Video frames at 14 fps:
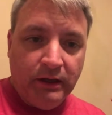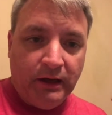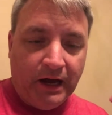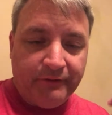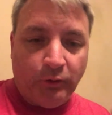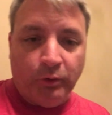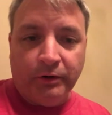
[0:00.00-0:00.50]

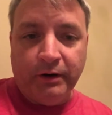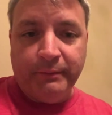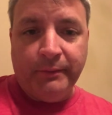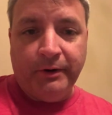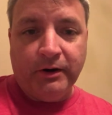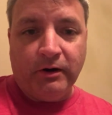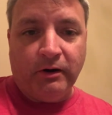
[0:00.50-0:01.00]
I've ordered a
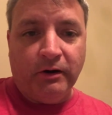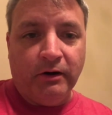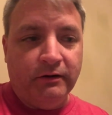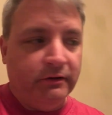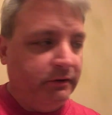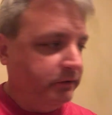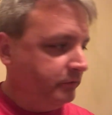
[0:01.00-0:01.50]
memory
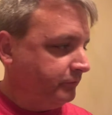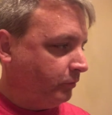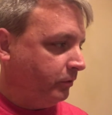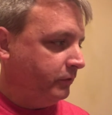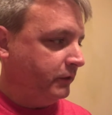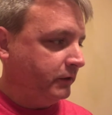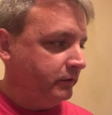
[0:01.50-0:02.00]
card
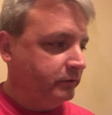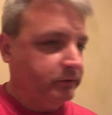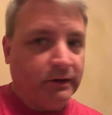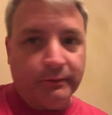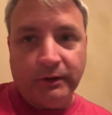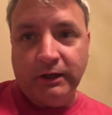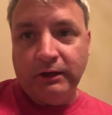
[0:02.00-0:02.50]
for this.
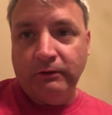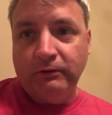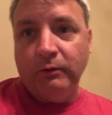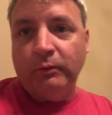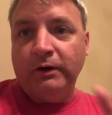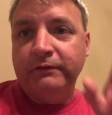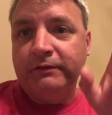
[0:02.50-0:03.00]
I'm gonna use
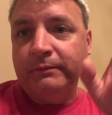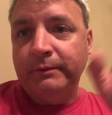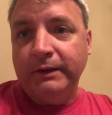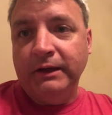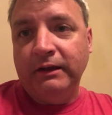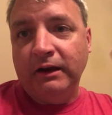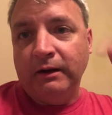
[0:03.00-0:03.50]
the one from the
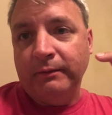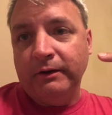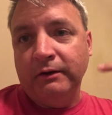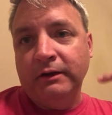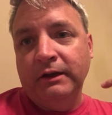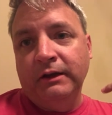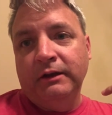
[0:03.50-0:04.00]
big
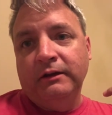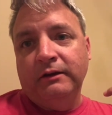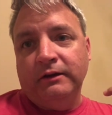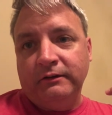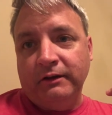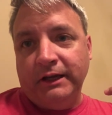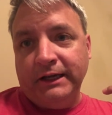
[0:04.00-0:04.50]
camera
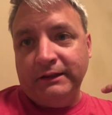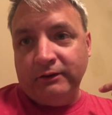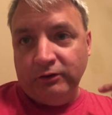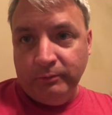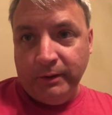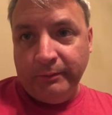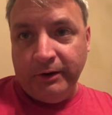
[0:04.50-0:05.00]
until I get the
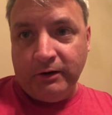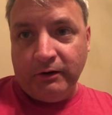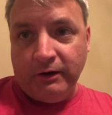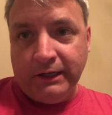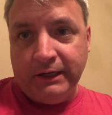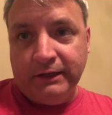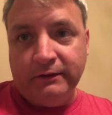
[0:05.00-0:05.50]
new memory
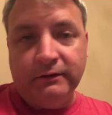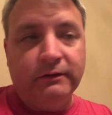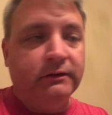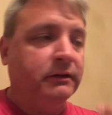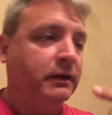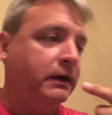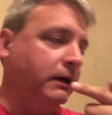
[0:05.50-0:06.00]
card in.
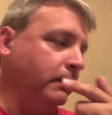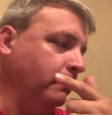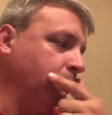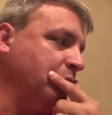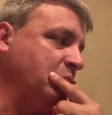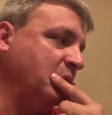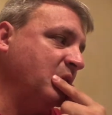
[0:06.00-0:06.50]

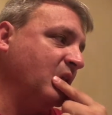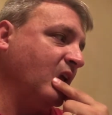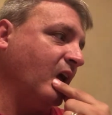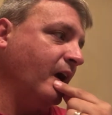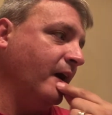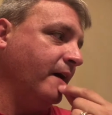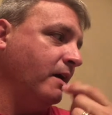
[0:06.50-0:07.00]
Um,
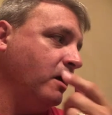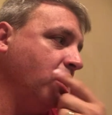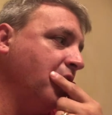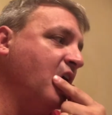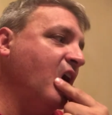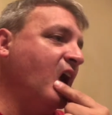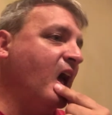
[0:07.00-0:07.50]

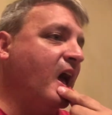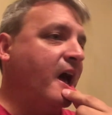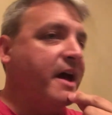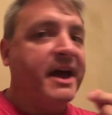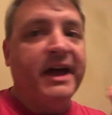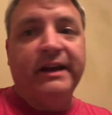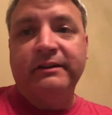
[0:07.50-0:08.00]

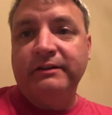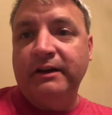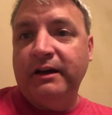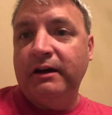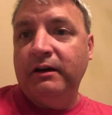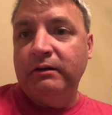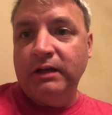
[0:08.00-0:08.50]
and,
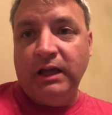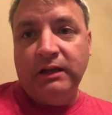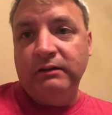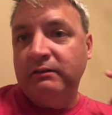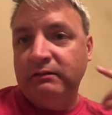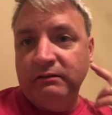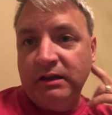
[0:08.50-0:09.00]
uh,
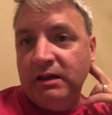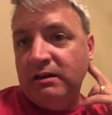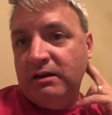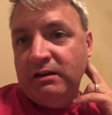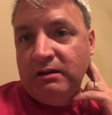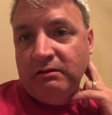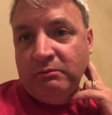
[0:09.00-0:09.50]
and,
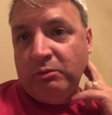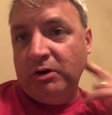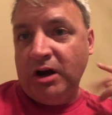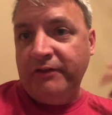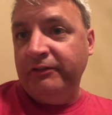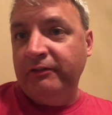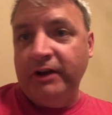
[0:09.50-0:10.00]
and we're
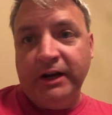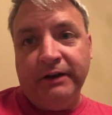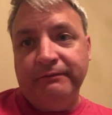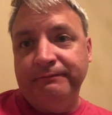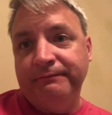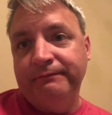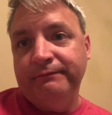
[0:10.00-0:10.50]
off and
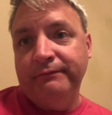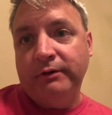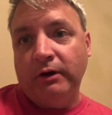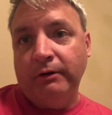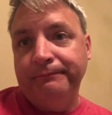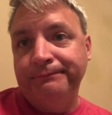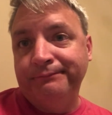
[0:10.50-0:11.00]
running.
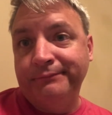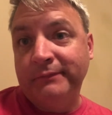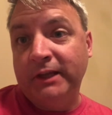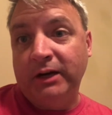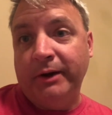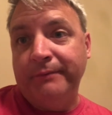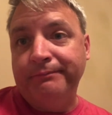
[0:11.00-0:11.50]
So
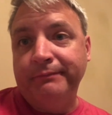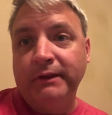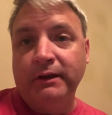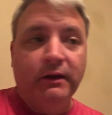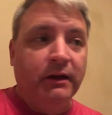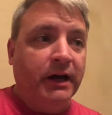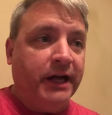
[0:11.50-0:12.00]
anyway,
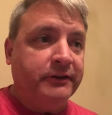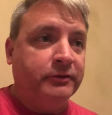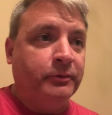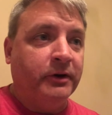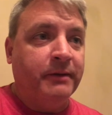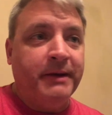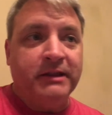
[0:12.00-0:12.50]
I just
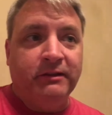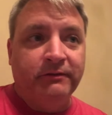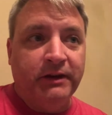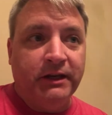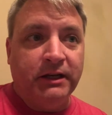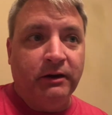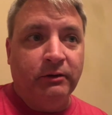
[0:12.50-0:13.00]
wanted to make the
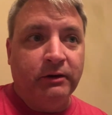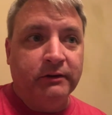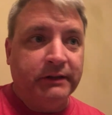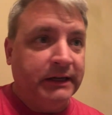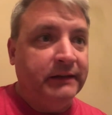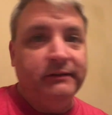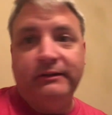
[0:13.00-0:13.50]
video because
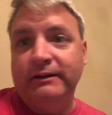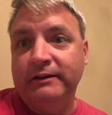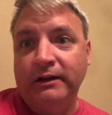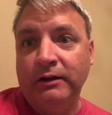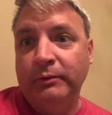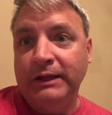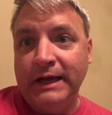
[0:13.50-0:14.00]
I didn't see
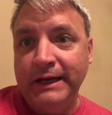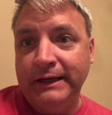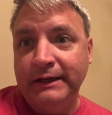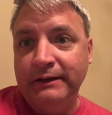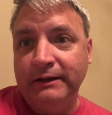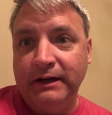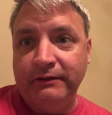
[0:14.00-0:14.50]
another one like
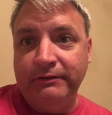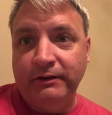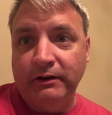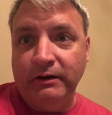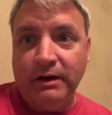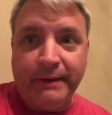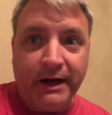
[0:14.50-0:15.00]
it and I
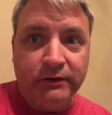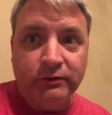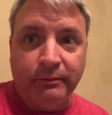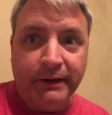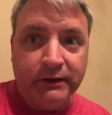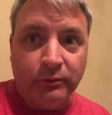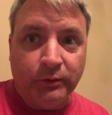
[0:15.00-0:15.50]
figured I might as
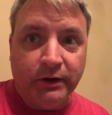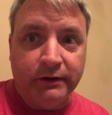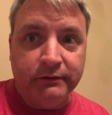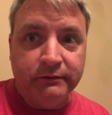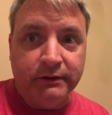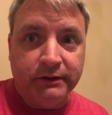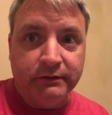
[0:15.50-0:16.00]
well make the
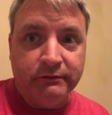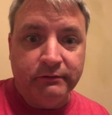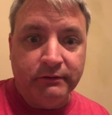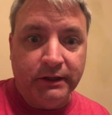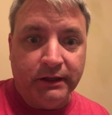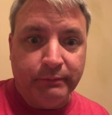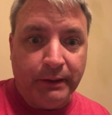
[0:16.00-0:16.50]
one that,
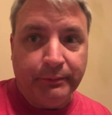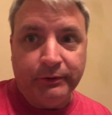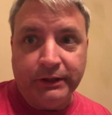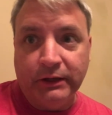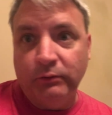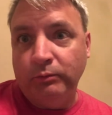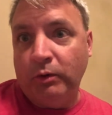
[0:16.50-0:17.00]
that people
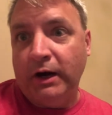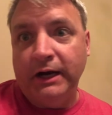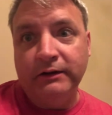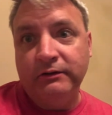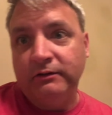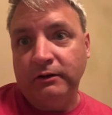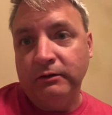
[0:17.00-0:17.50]
need to
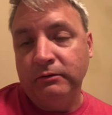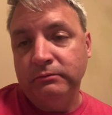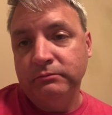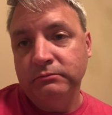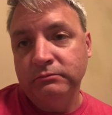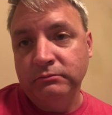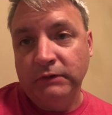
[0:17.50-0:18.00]
watch. So
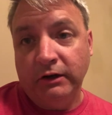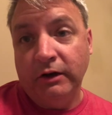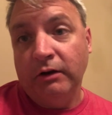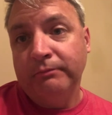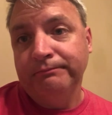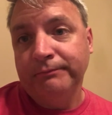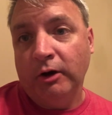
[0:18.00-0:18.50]
here you
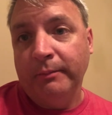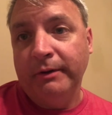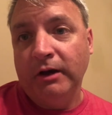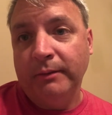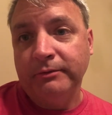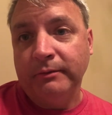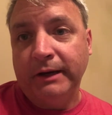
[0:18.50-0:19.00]
go. Hope it
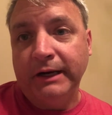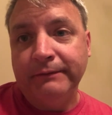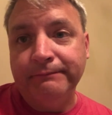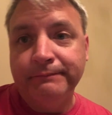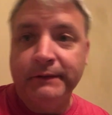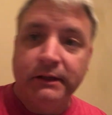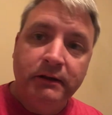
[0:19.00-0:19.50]
helps somebody.
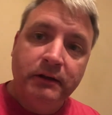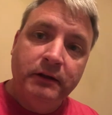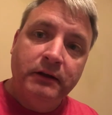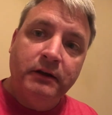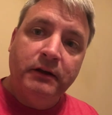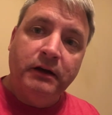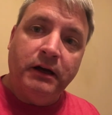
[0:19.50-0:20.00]

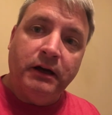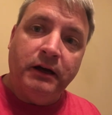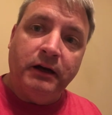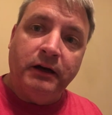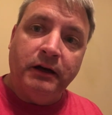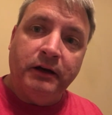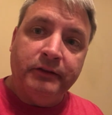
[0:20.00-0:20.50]

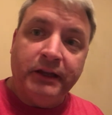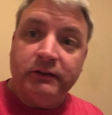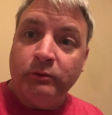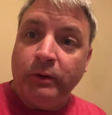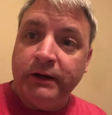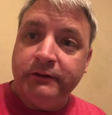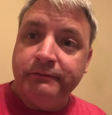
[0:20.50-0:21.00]
Uh, thanks
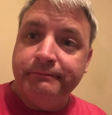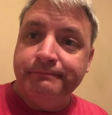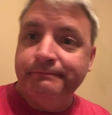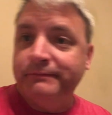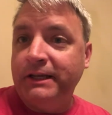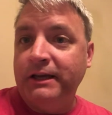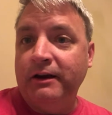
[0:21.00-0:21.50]
for watching.
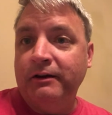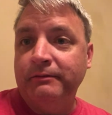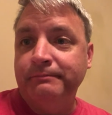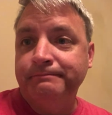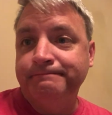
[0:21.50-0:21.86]
Take care.